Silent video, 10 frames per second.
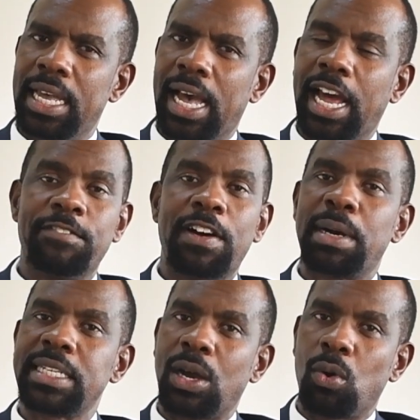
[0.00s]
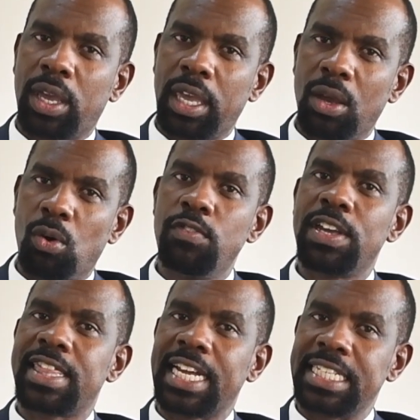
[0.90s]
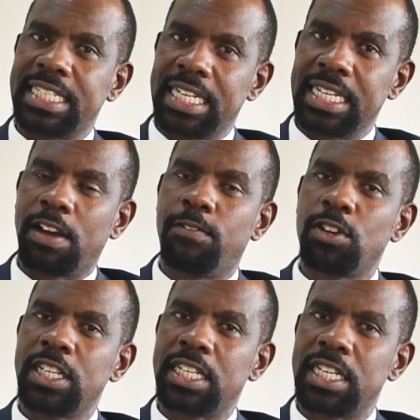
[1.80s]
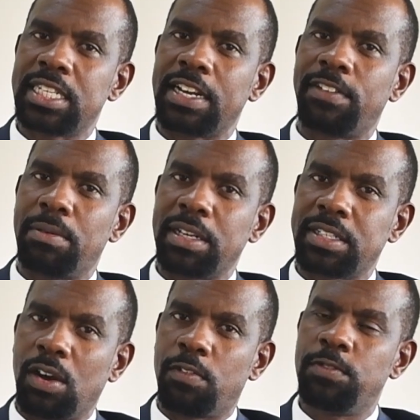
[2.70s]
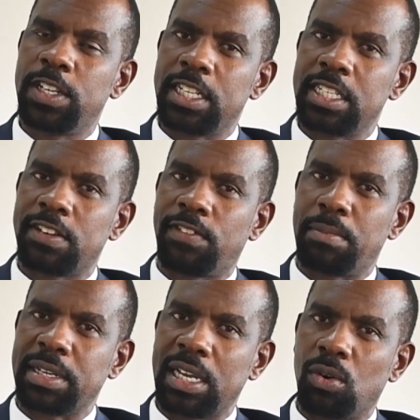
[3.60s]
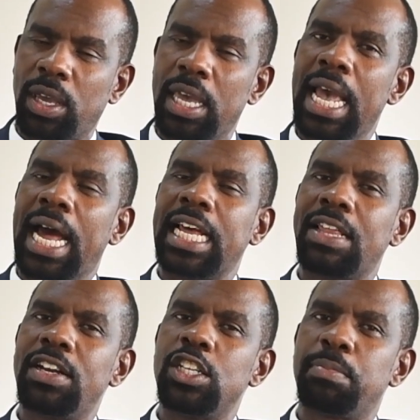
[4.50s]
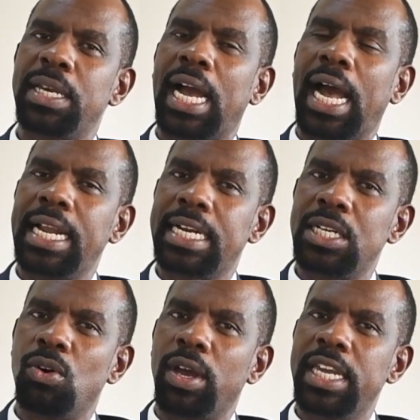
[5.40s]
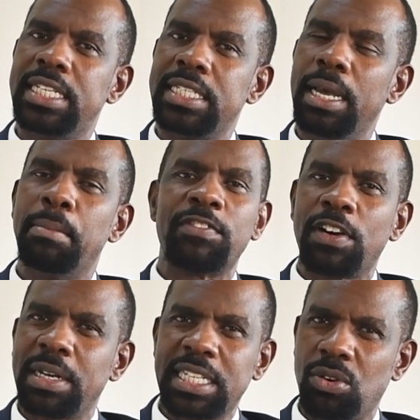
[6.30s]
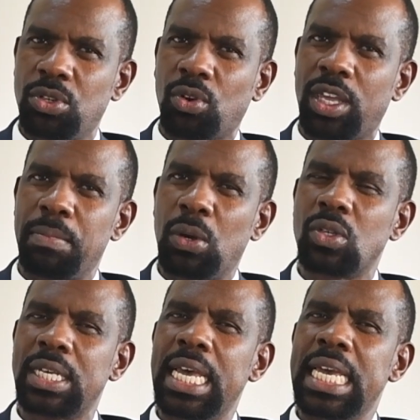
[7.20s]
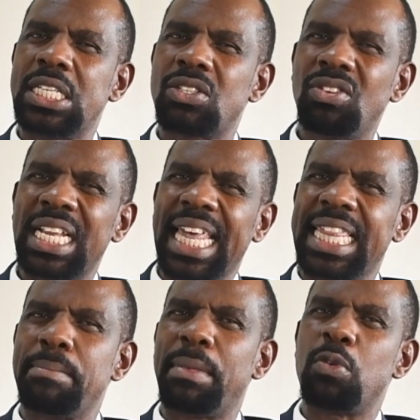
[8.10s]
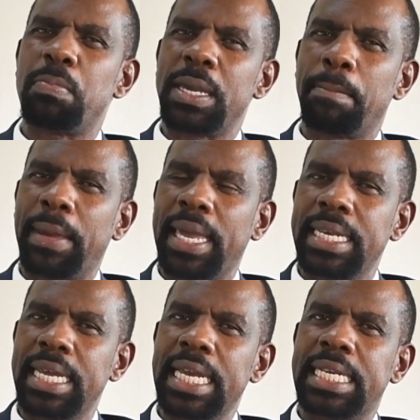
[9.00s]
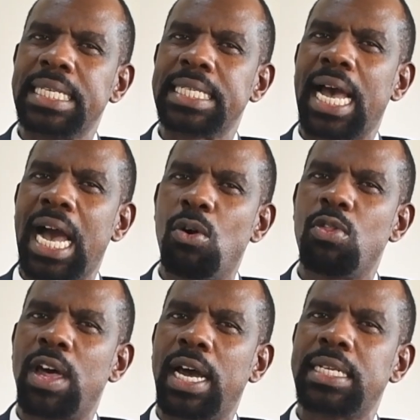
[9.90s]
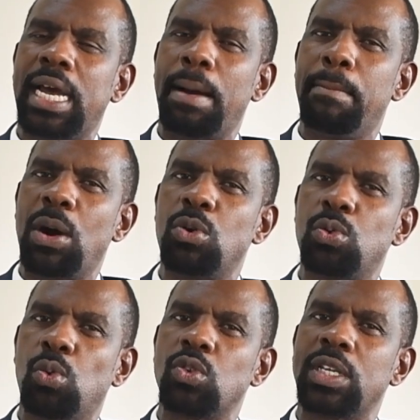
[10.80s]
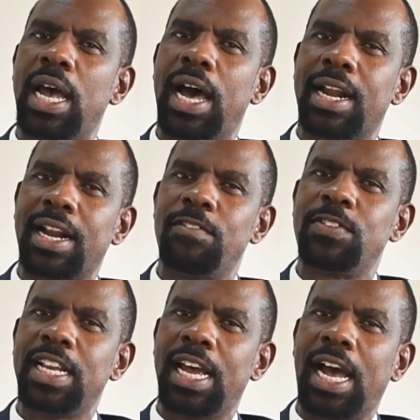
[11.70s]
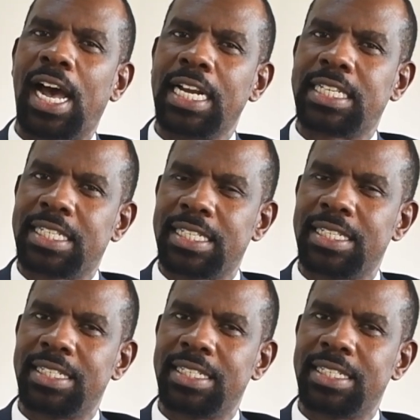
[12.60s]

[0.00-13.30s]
and farmers are okay, or even 30 shillings, 40 shillings and farmers are, 50 shillings and farmers are okay. Another one is paying 100 or 80, but farmers are not okay because it's not the amount being paid, it is how that amount was arrived at.